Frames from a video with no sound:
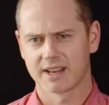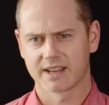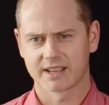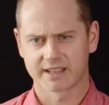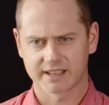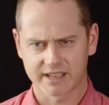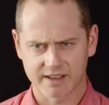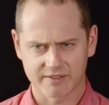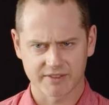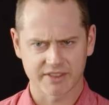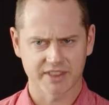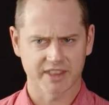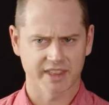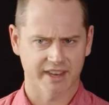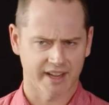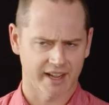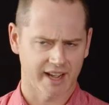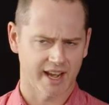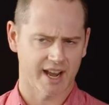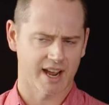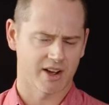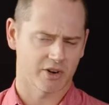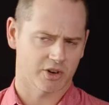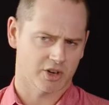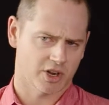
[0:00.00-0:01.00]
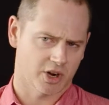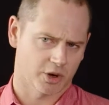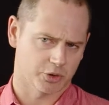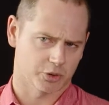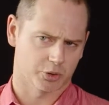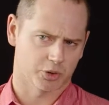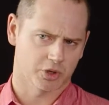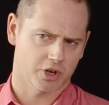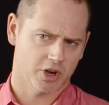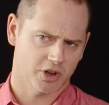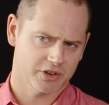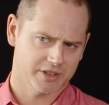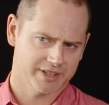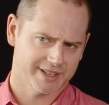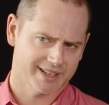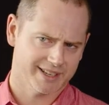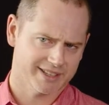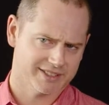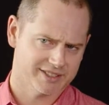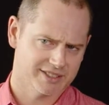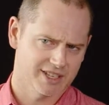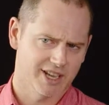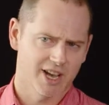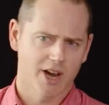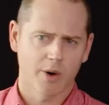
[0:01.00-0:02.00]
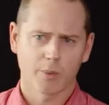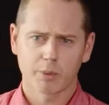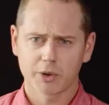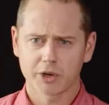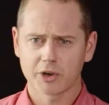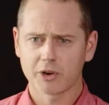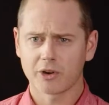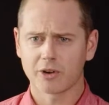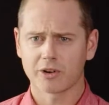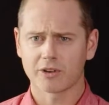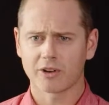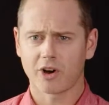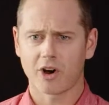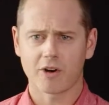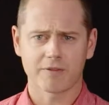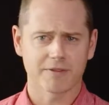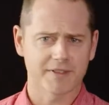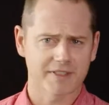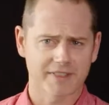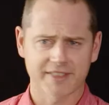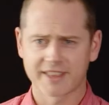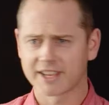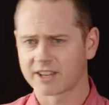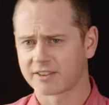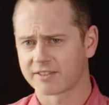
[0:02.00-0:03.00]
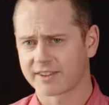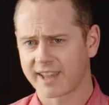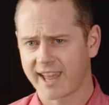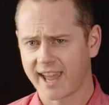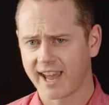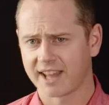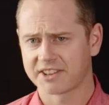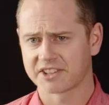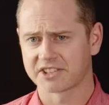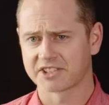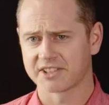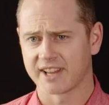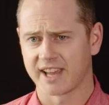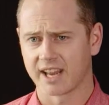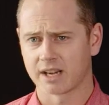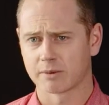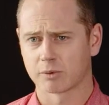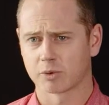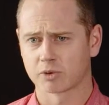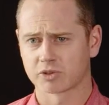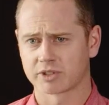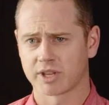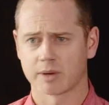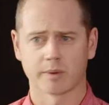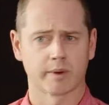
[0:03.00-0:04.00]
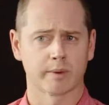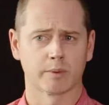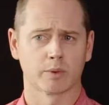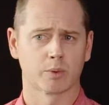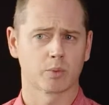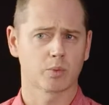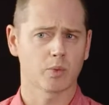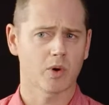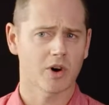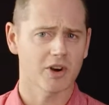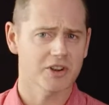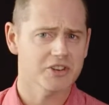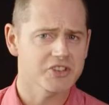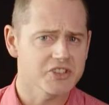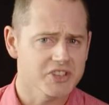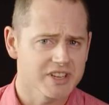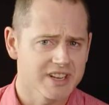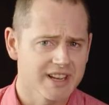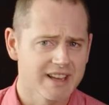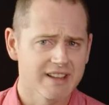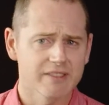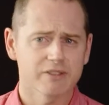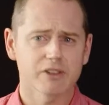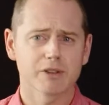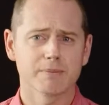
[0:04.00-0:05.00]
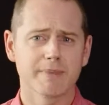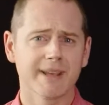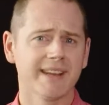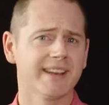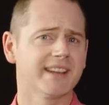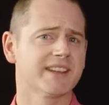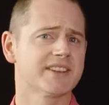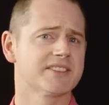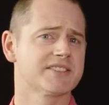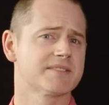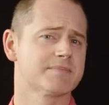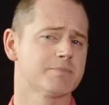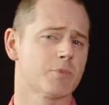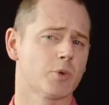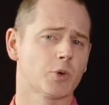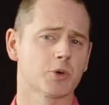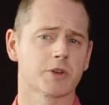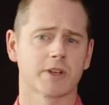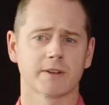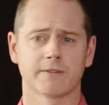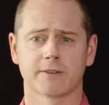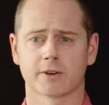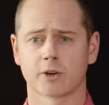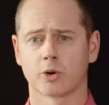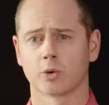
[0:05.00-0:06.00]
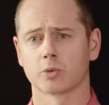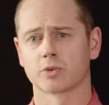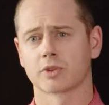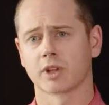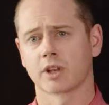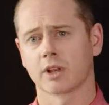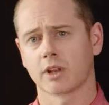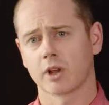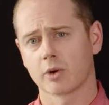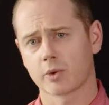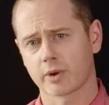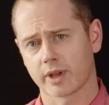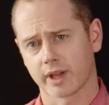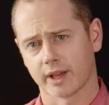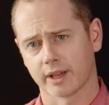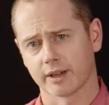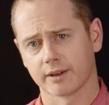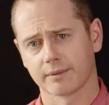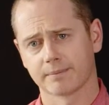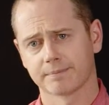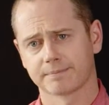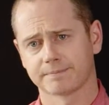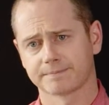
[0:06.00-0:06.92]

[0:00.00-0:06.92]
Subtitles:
Given that in our cultural context, we do not often think of cats as animals that we would wash, the meaning is more difficult to locate.